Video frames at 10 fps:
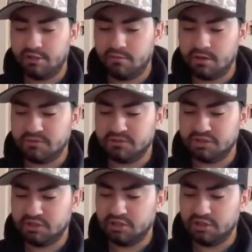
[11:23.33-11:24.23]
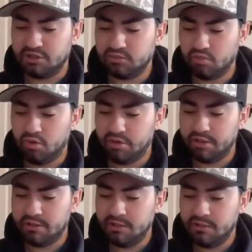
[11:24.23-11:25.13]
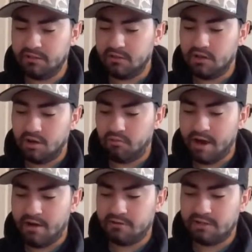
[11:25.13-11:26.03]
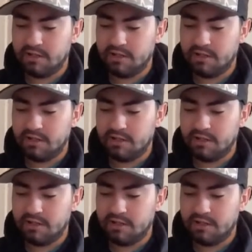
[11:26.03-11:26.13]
When I'm just going to literally just roll it around.